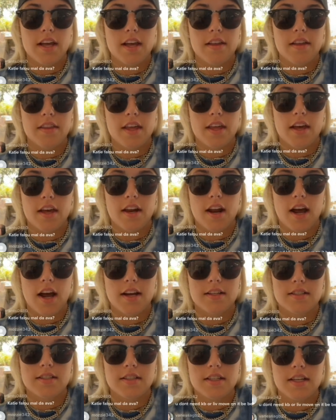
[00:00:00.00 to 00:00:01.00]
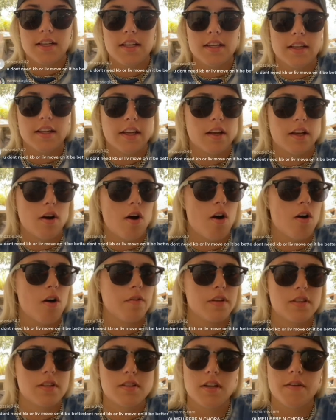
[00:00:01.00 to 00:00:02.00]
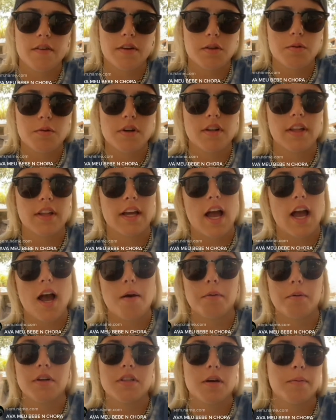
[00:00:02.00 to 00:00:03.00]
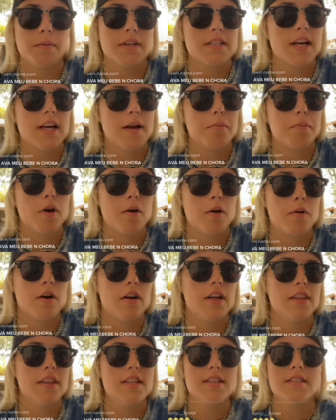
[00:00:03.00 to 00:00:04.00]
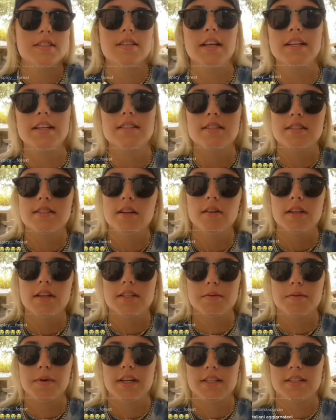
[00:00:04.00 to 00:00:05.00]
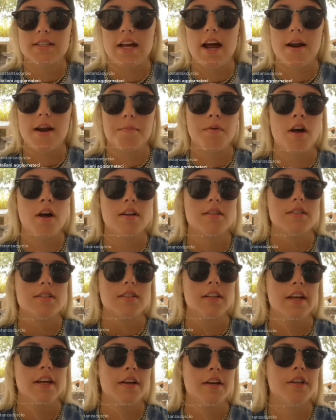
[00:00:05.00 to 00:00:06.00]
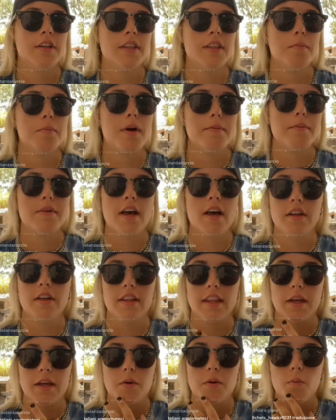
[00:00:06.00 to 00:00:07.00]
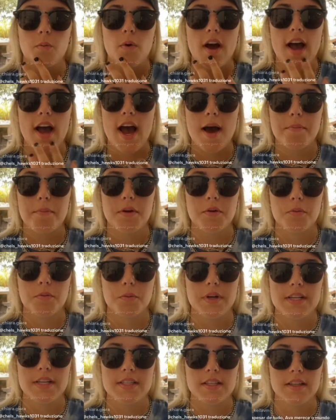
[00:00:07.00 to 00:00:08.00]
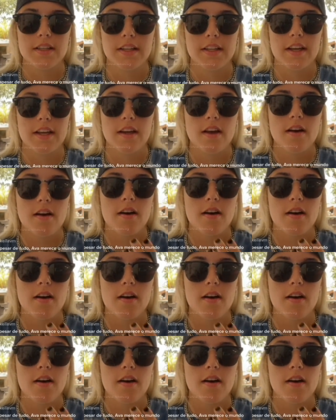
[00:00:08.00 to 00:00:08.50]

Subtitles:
And then I see, like, all this stuff on Twitter, like, I'm gonna tell my side, blah, blah, and this, like, still isn't my side. I'm not slandering them. I'm telling, like, what happened recently.